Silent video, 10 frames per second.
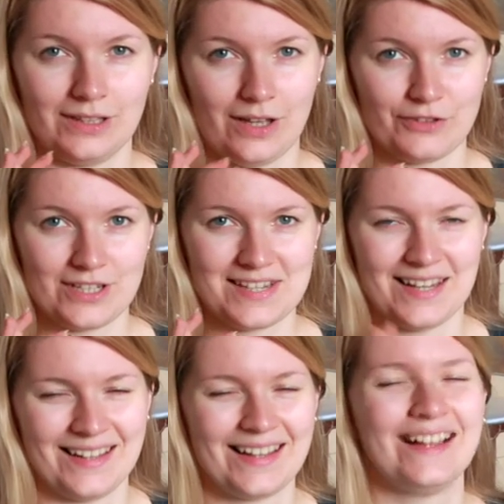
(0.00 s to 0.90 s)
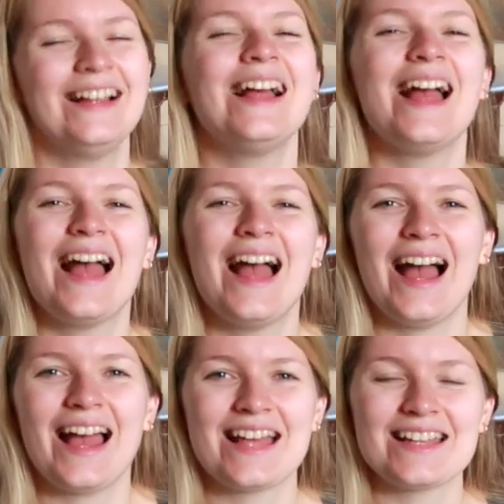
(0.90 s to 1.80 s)
loved it.
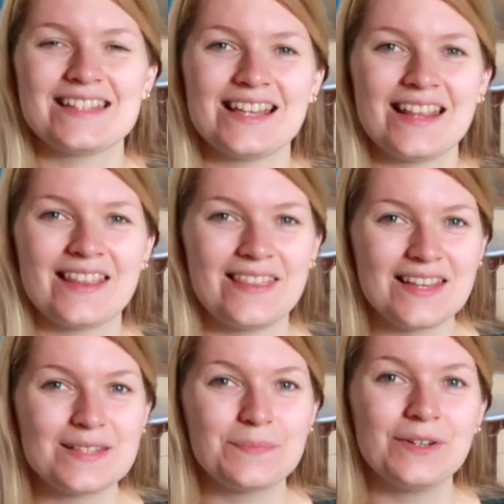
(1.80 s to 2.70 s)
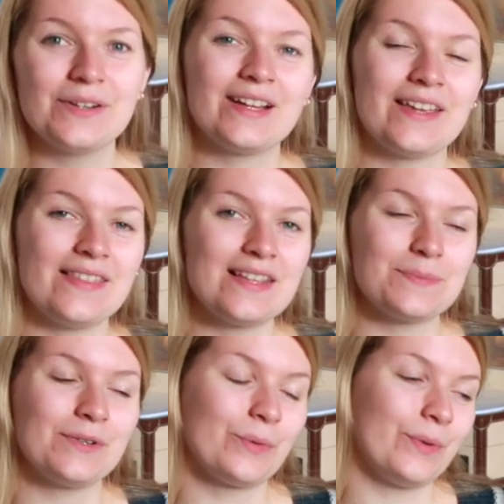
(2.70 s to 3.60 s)
And in this
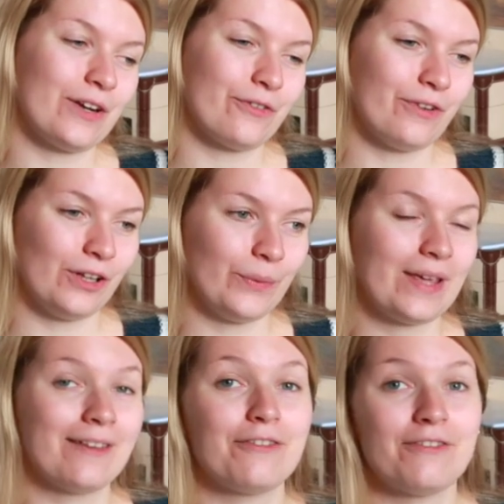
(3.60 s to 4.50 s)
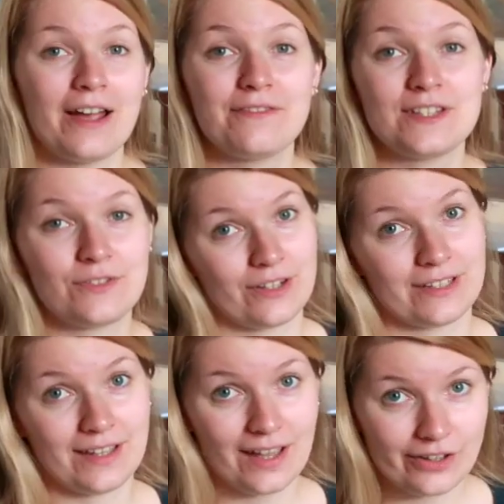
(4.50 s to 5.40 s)
book we are following five
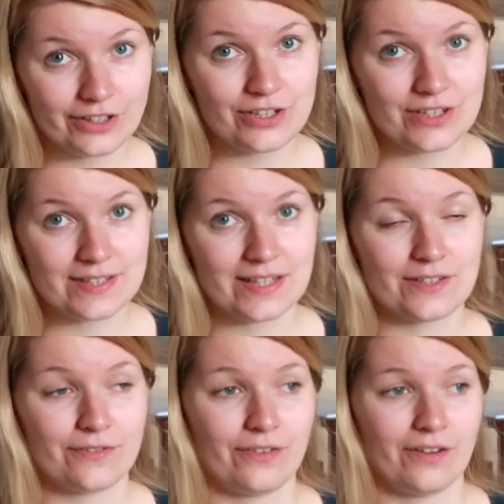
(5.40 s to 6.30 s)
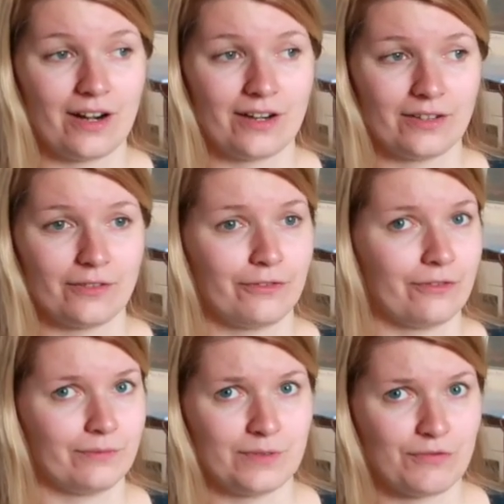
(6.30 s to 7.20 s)
different characters as far
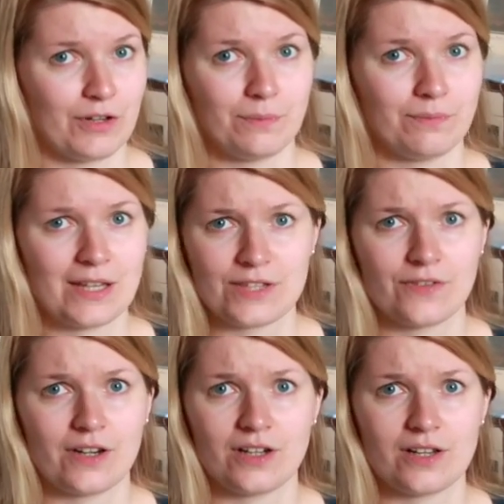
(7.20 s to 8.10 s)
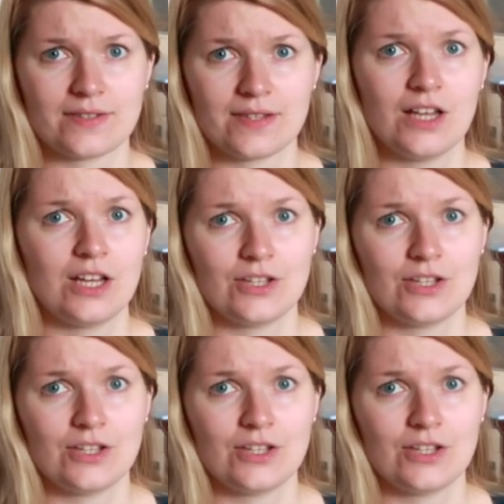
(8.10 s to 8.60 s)
as